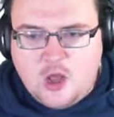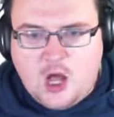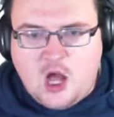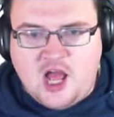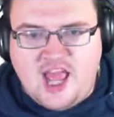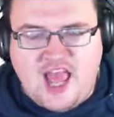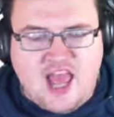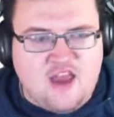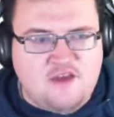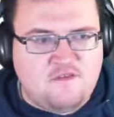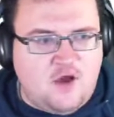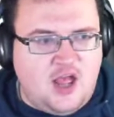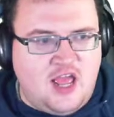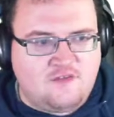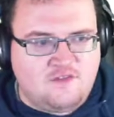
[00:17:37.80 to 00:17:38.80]
I have
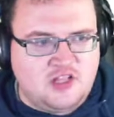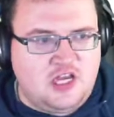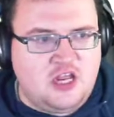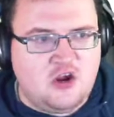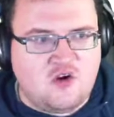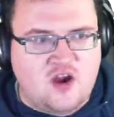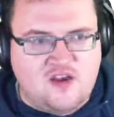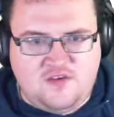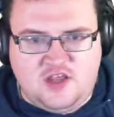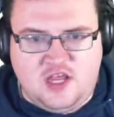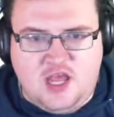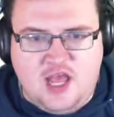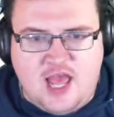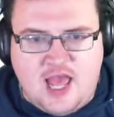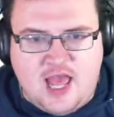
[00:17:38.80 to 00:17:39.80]
a linear graph
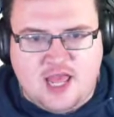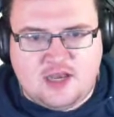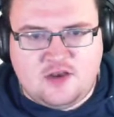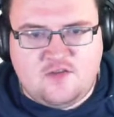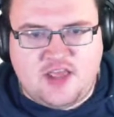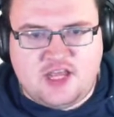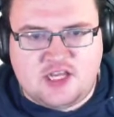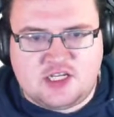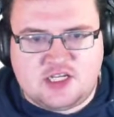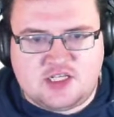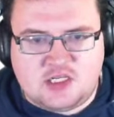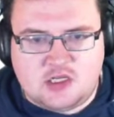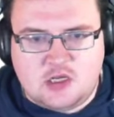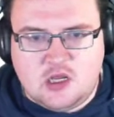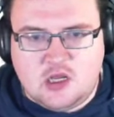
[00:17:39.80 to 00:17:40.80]
here, and
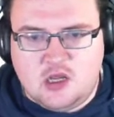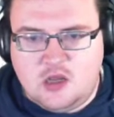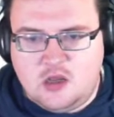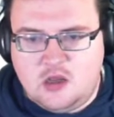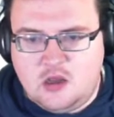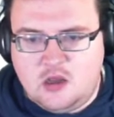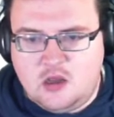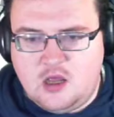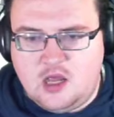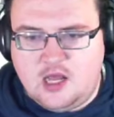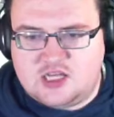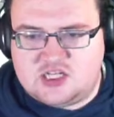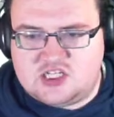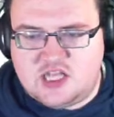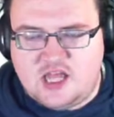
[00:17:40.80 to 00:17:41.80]
there's
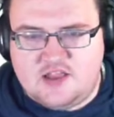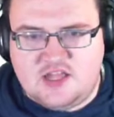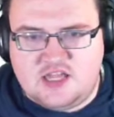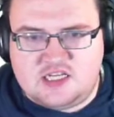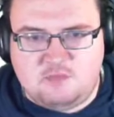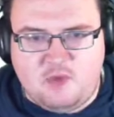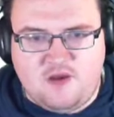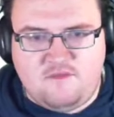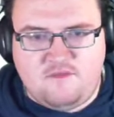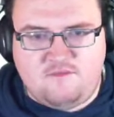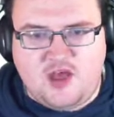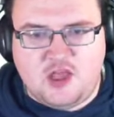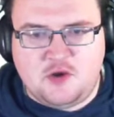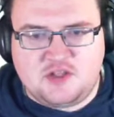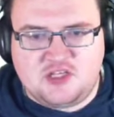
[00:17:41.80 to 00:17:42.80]
my
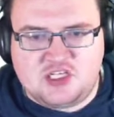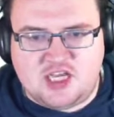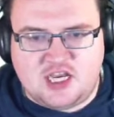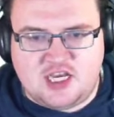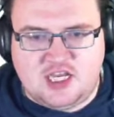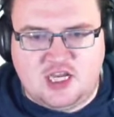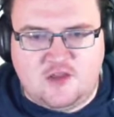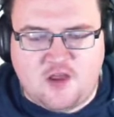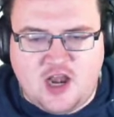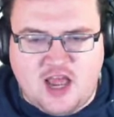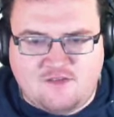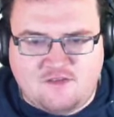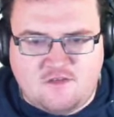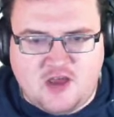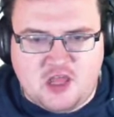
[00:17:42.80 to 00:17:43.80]
value at the start here, and then I
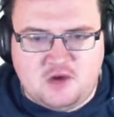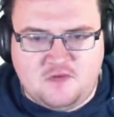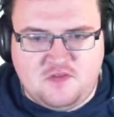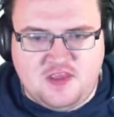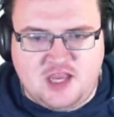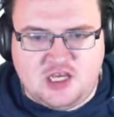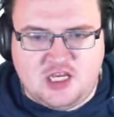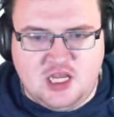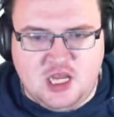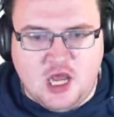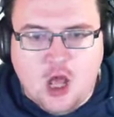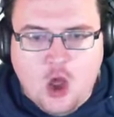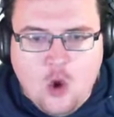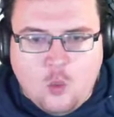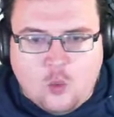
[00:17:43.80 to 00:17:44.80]
have a value at the end here.
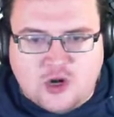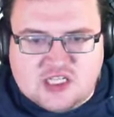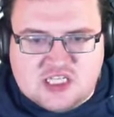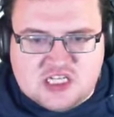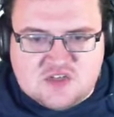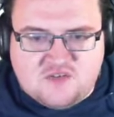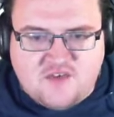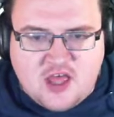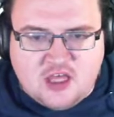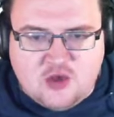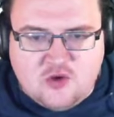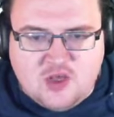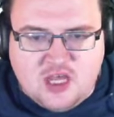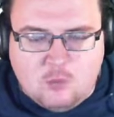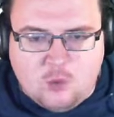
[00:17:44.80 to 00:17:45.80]
What is this value
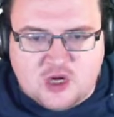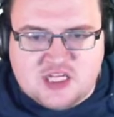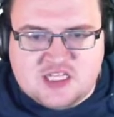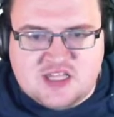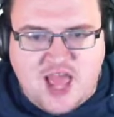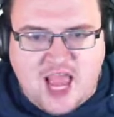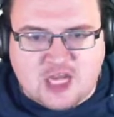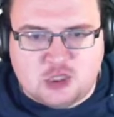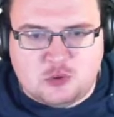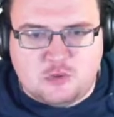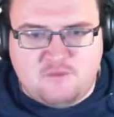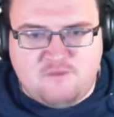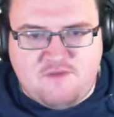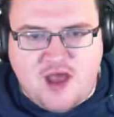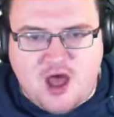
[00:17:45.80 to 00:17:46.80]
here? What is the actual
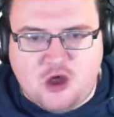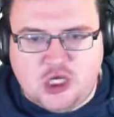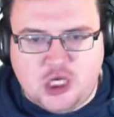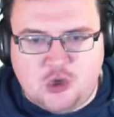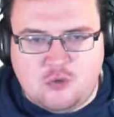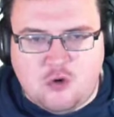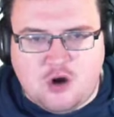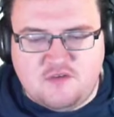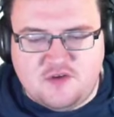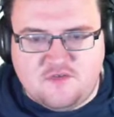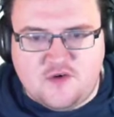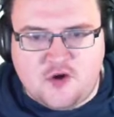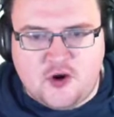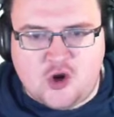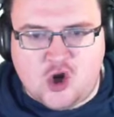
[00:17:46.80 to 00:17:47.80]
value of the
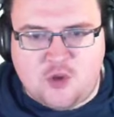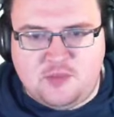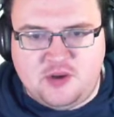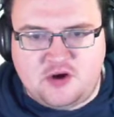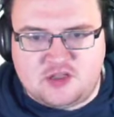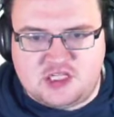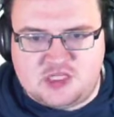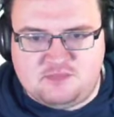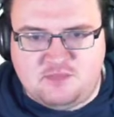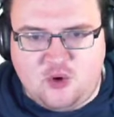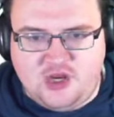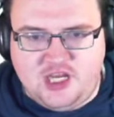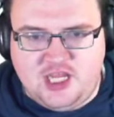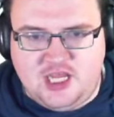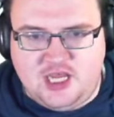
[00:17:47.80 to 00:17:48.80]
photocopier at this
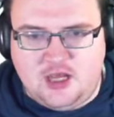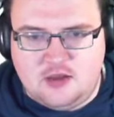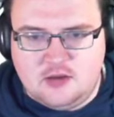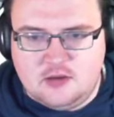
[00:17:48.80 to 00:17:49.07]
point here?